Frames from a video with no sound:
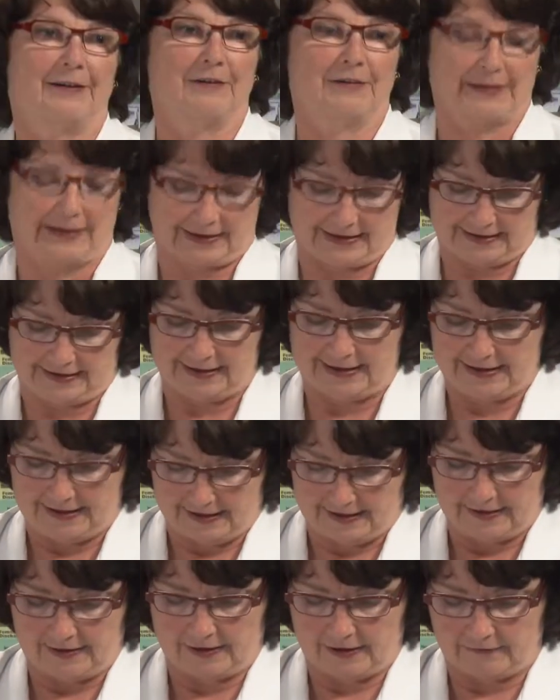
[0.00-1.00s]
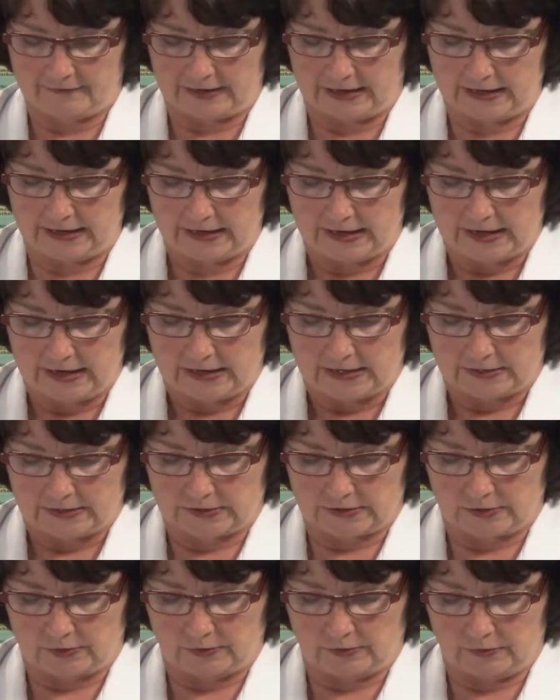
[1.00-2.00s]
Okay. All right.
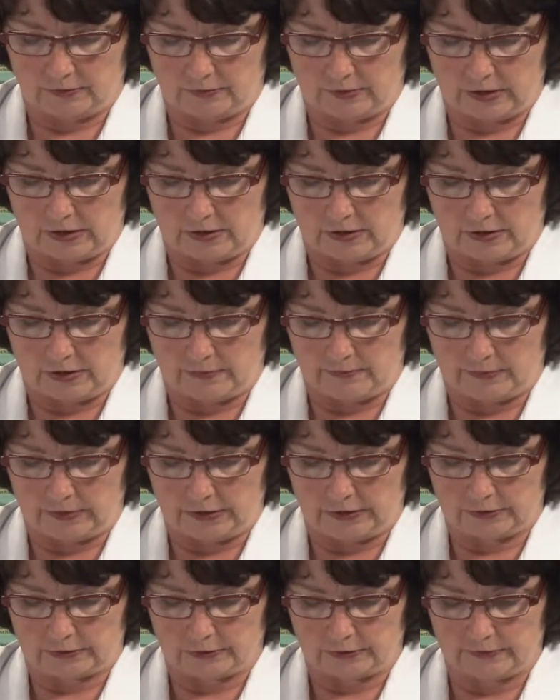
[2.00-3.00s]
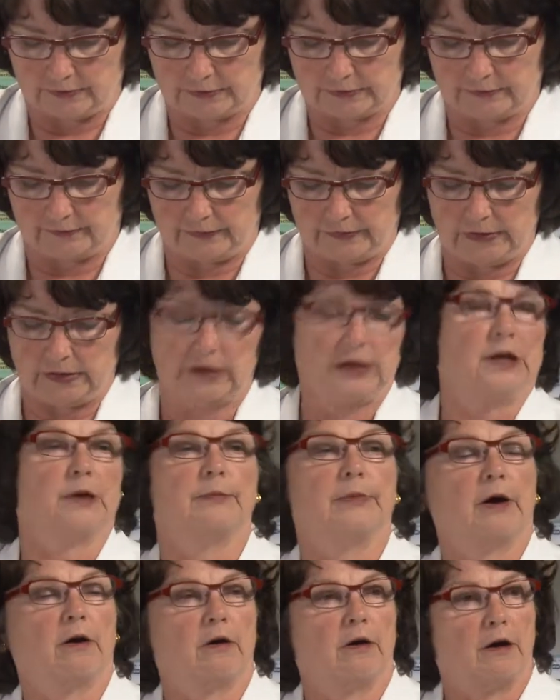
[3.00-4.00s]
So in terms of thinking
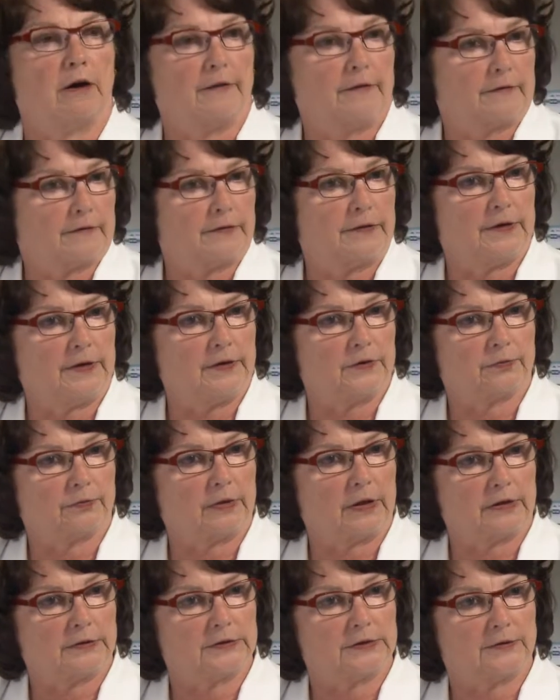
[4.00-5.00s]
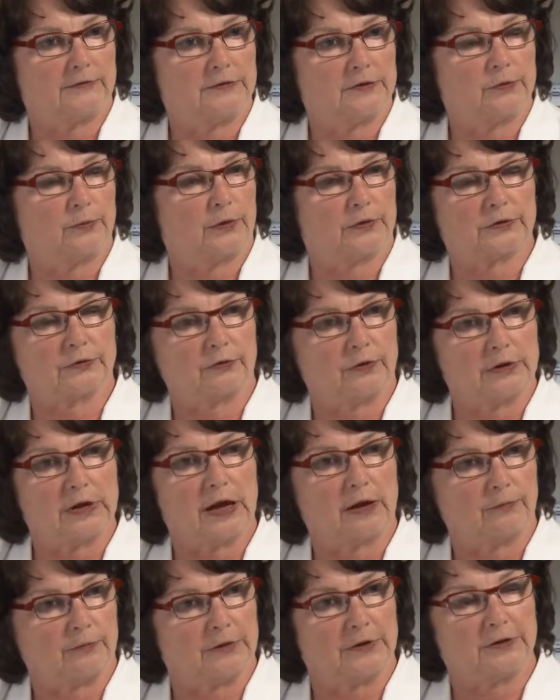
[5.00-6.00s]
about other things relative to what's going
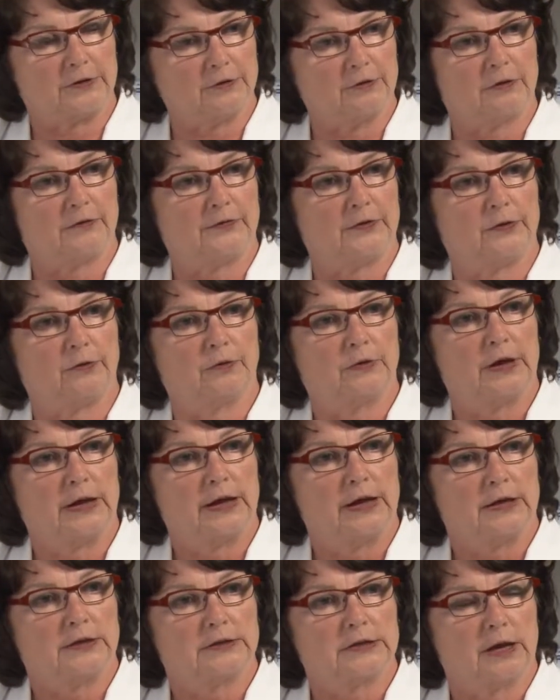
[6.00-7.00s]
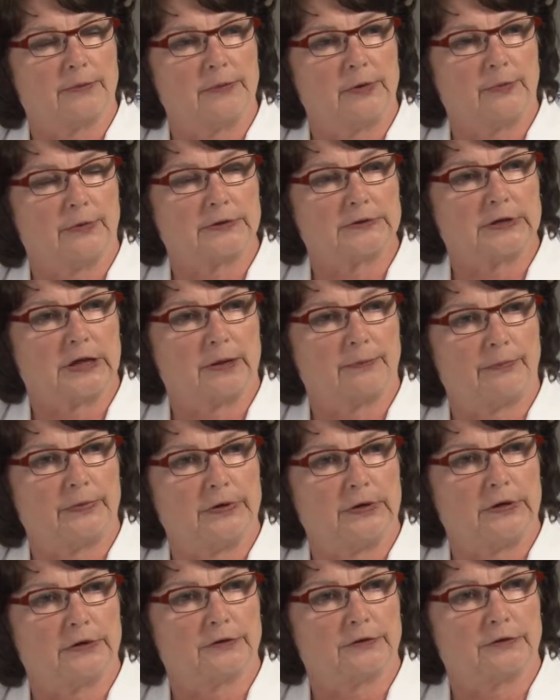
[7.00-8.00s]
on with the two of you, tell me what's
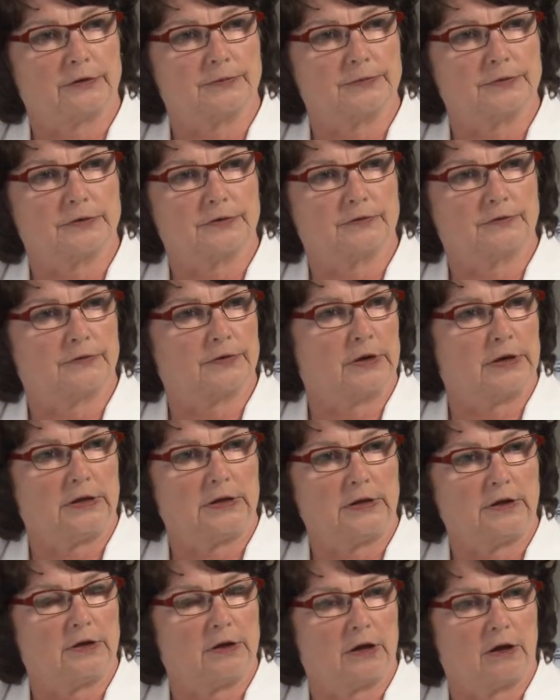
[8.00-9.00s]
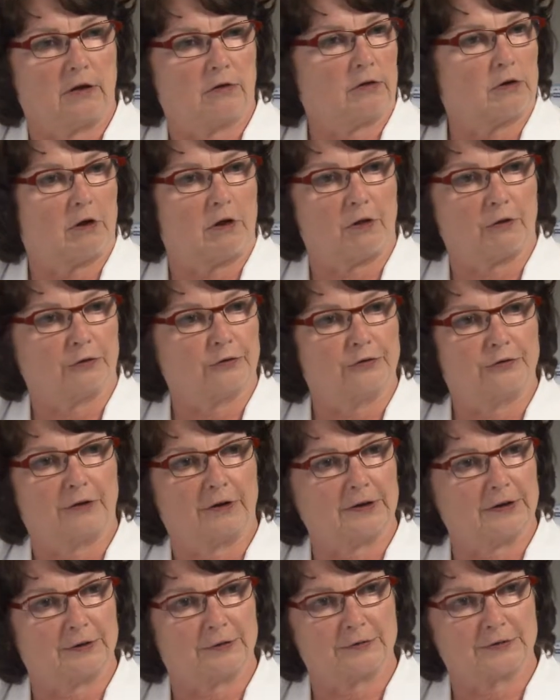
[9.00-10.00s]
happening in terms of any alcohol or
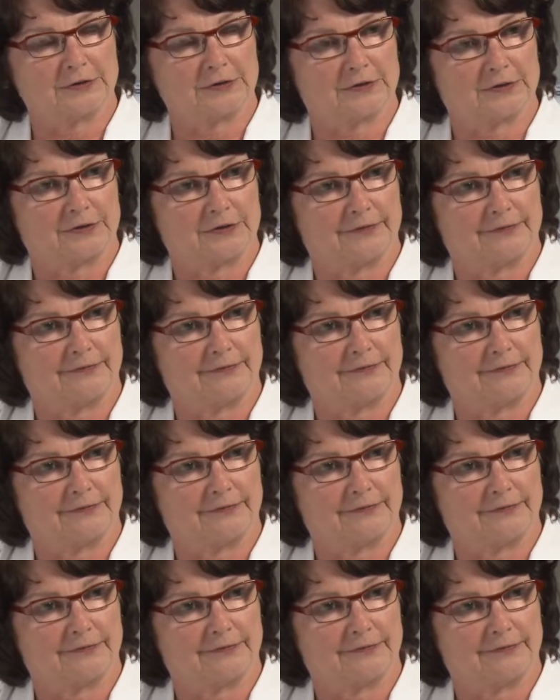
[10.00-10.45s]
drug use.